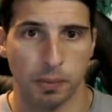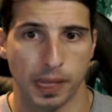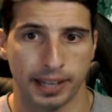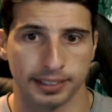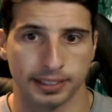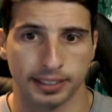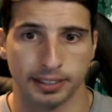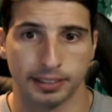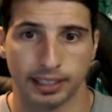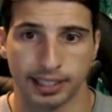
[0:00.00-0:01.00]
And
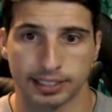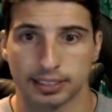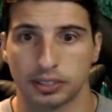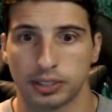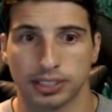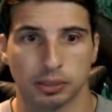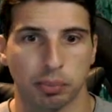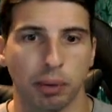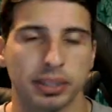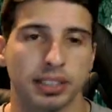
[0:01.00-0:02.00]
uh, like I said, you guys are
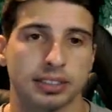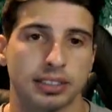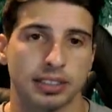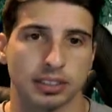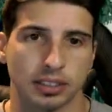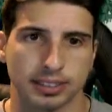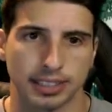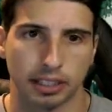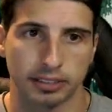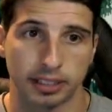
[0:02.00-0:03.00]
probably going to see this on
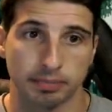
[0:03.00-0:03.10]
Saturday.